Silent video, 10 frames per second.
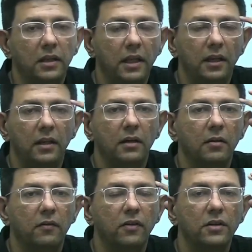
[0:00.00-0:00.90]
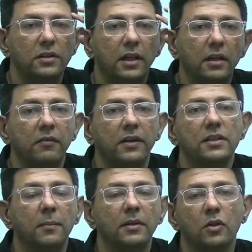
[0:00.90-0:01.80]
think, first thing is
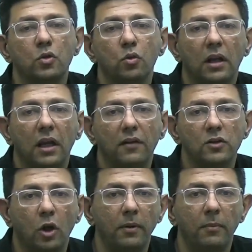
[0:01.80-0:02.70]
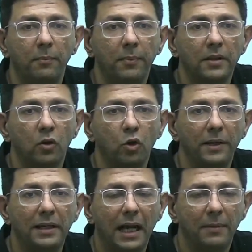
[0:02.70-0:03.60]
the mother's sugar levels normal, mother could
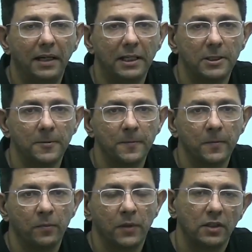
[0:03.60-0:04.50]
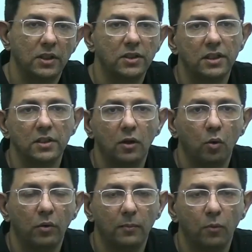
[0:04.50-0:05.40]
be diabetes, gestational
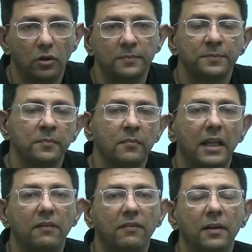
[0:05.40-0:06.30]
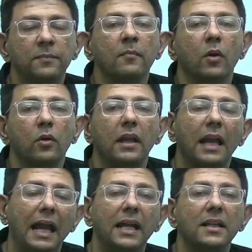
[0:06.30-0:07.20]
overt, both, anyone. Okay,
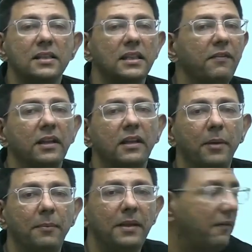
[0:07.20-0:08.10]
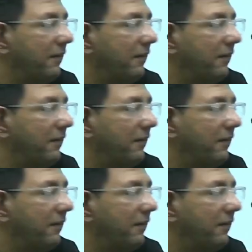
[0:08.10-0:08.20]
and see whether the baby is